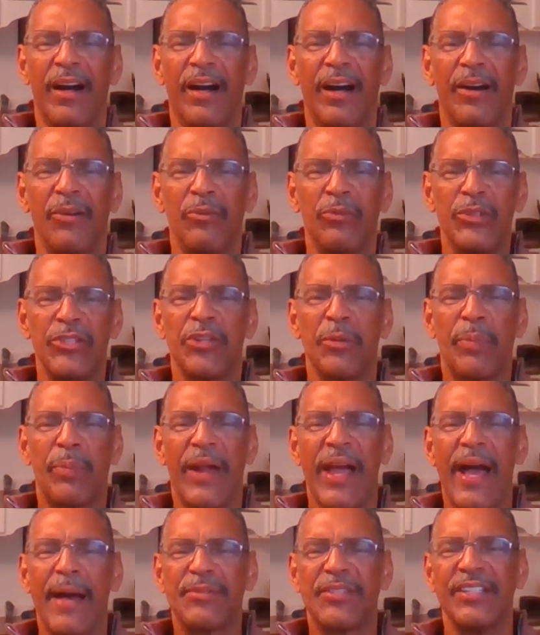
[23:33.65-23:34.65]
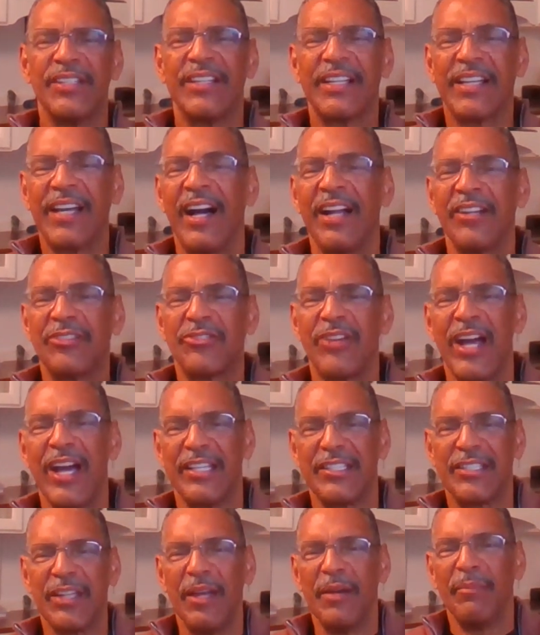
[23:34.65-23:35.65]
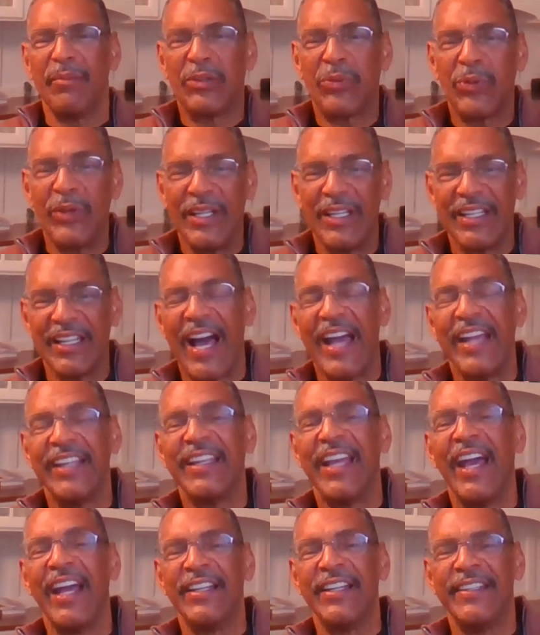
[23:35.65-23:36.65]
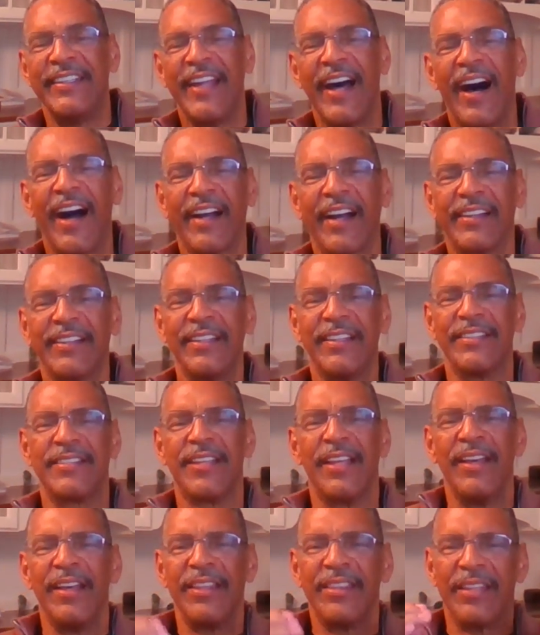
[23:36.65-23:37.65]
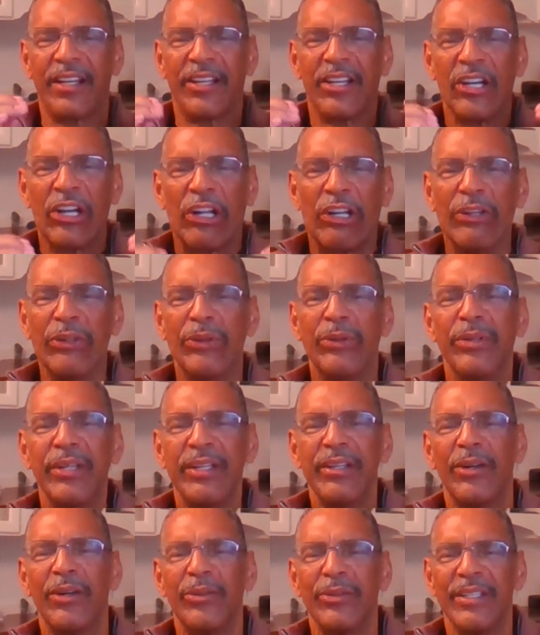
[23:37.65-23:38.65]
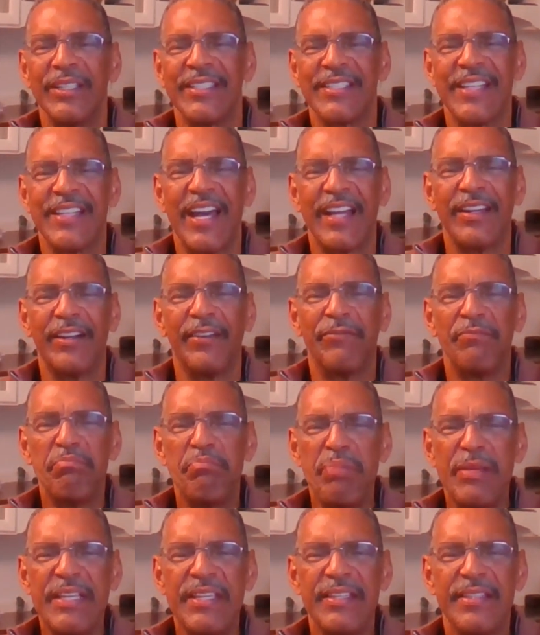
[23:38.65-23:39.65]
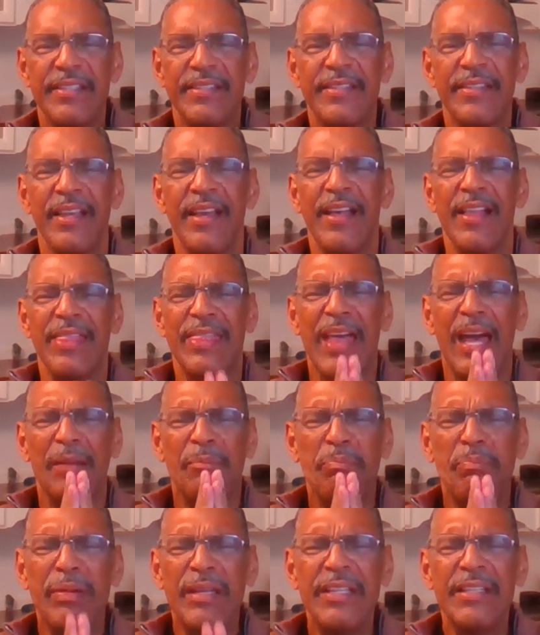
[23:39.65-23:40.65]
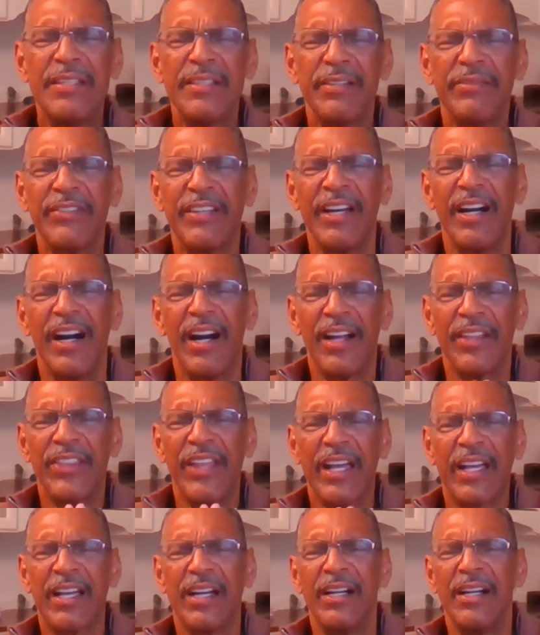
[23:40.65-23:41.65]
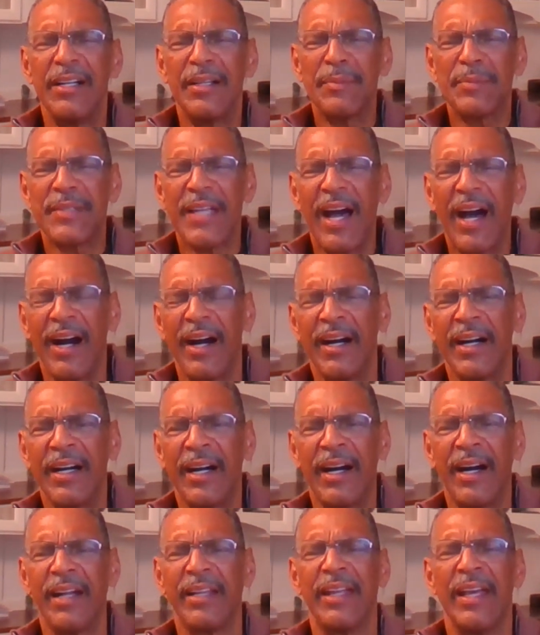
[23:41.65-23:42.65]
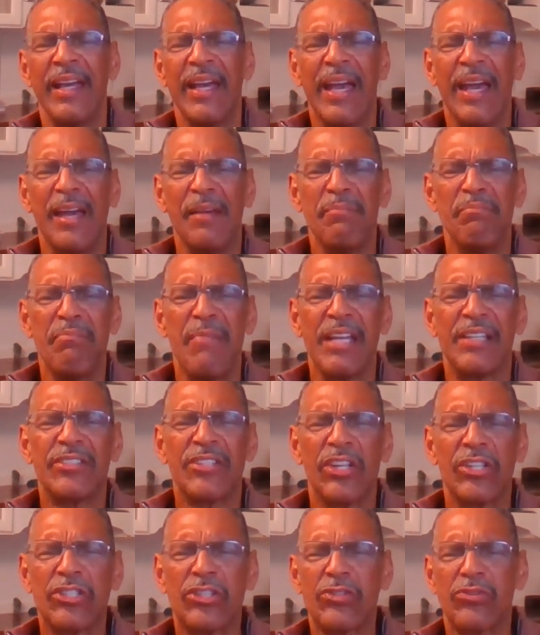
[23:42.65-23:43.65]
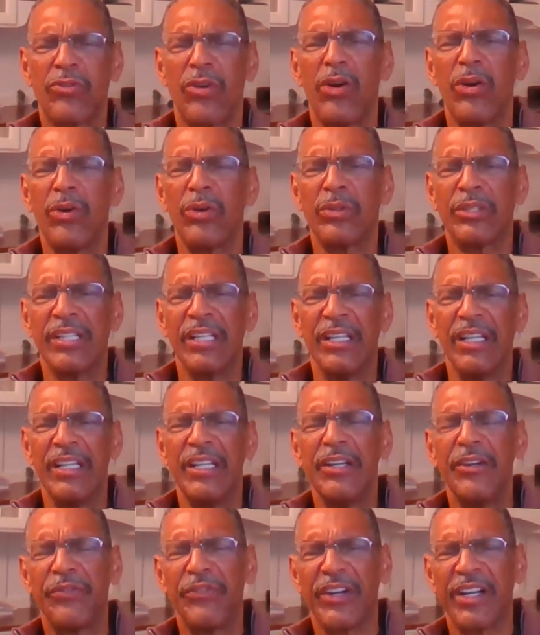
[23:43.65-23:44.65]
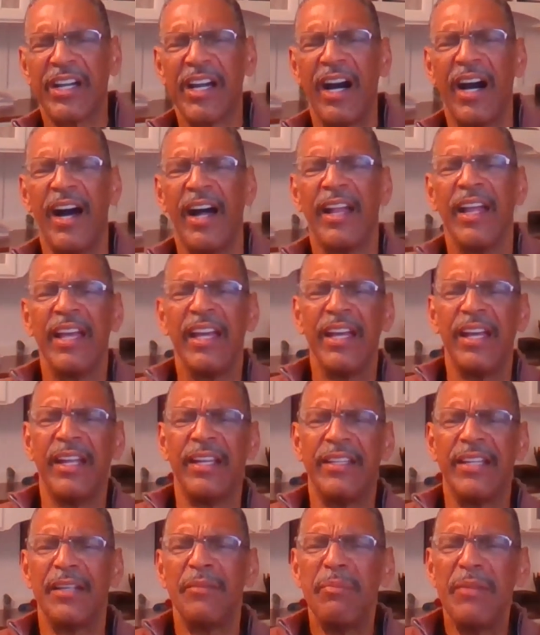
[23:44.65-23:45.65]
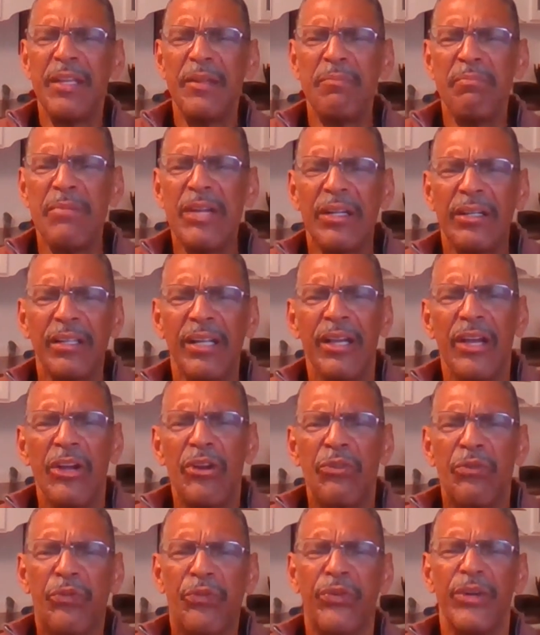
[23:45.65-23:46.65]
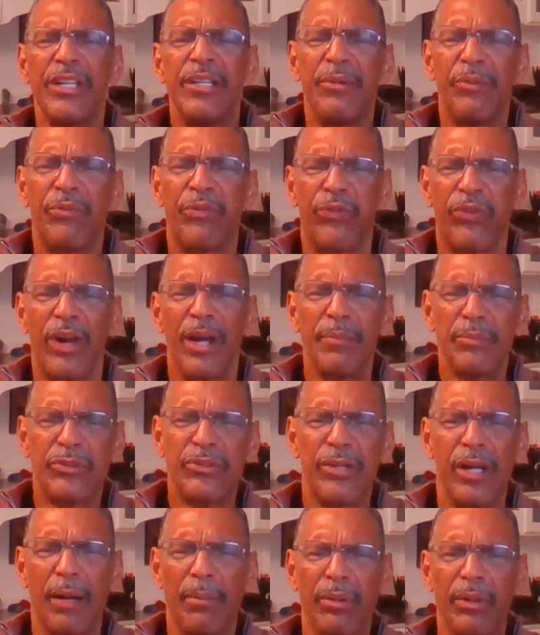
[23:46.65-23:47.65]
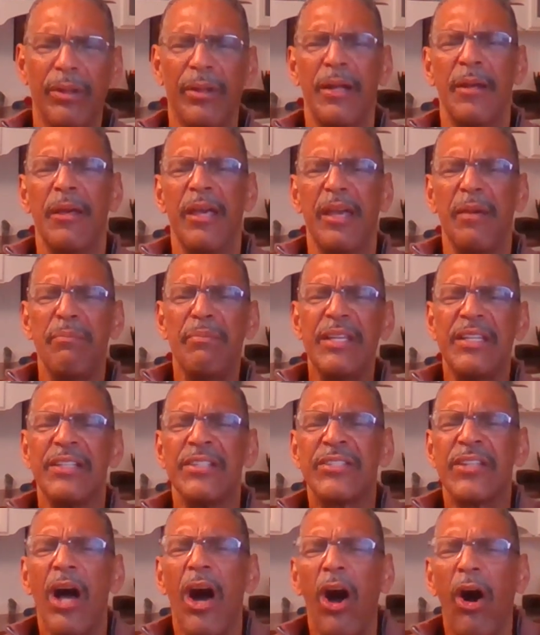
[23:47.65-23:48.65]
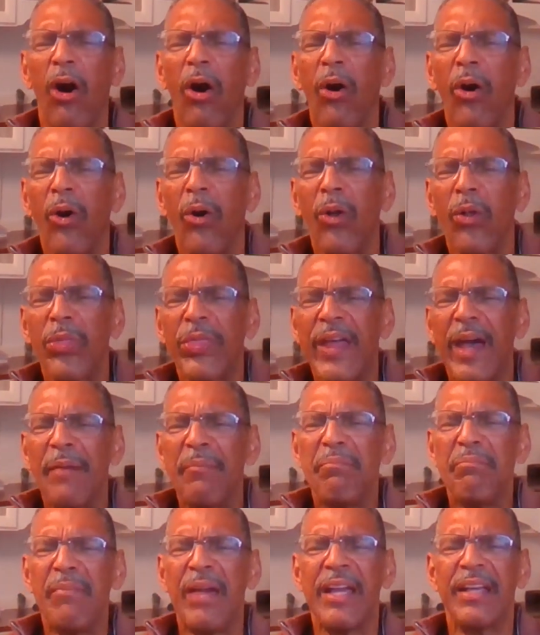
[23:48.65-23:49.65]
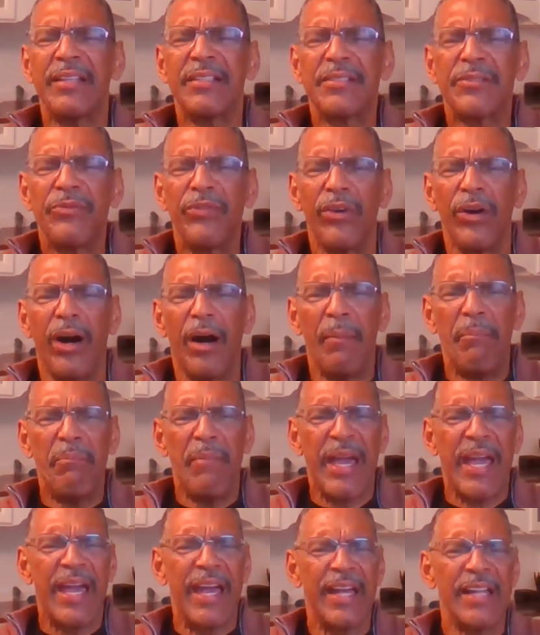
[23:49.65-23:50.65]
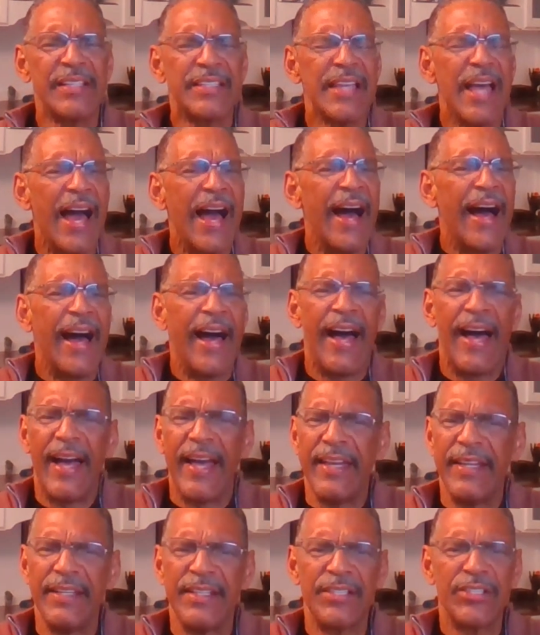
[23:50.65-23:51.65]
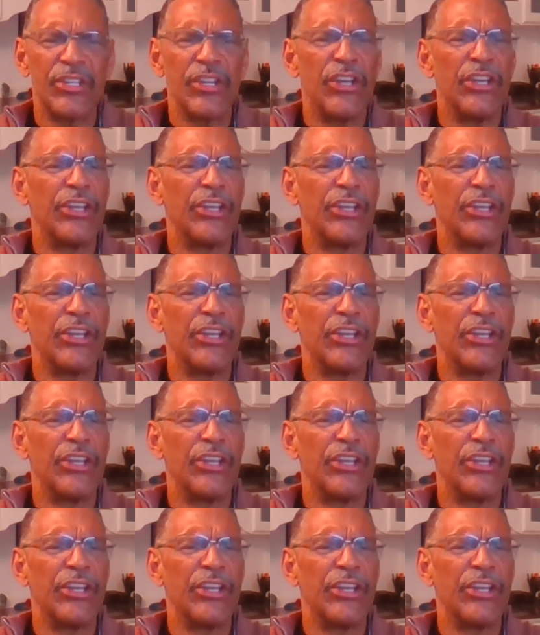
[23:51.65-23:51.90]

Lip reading: we should perhaps see the contrast between light and darkness. The concluding note is that of peace. That peace of God that calms our heart and makes us strong to live for God. It doesn't mean merely freedom from trouble. It means all that makes for a man's highest